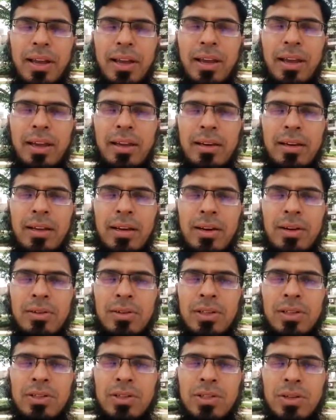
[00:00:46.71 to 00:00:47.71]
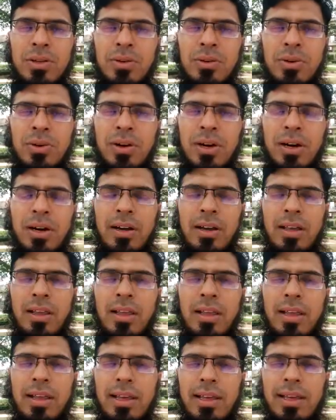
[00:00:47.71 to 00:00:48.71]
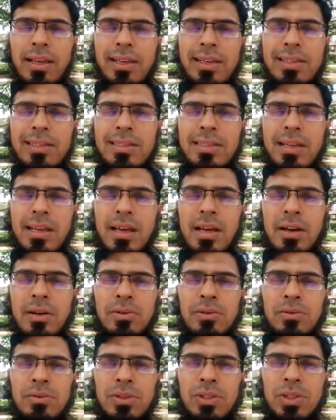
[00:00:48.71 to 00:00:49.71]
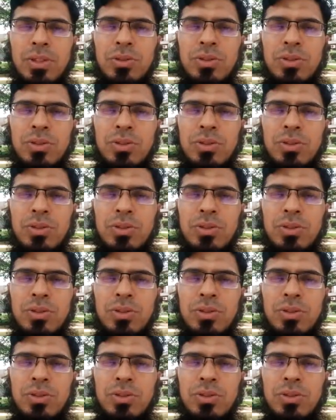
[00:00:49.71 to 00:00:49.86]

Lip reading: And now the score is down